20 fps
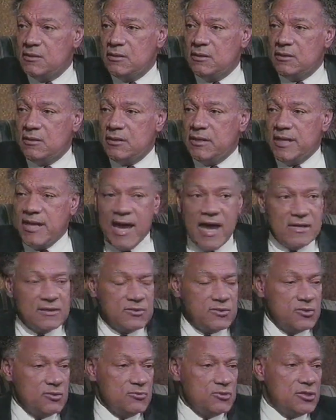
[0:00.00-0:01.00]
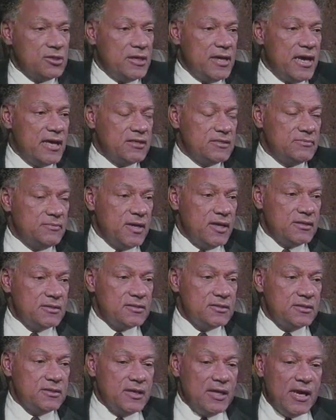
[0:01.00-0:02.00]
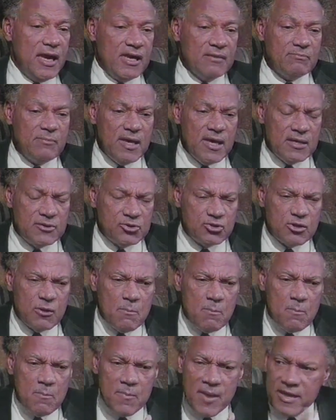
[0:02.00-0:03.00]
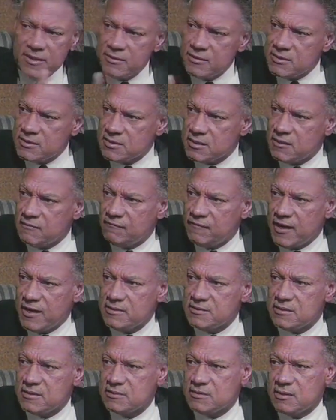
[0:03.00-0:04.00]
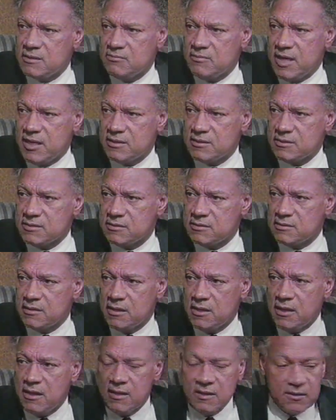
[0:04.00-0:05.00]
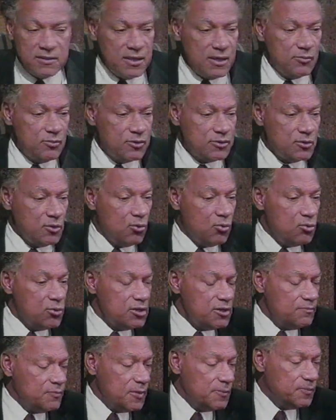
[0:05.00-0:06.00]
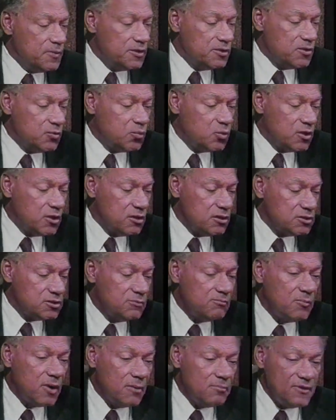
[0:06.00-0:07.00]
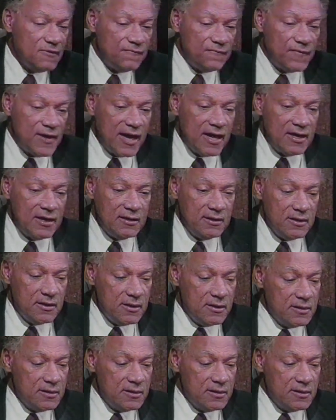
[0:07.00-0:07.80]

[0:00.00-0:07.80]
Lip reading: They had a socialized medicine. They had made tremendous advances in medicine. They were the only people in the world to mummify.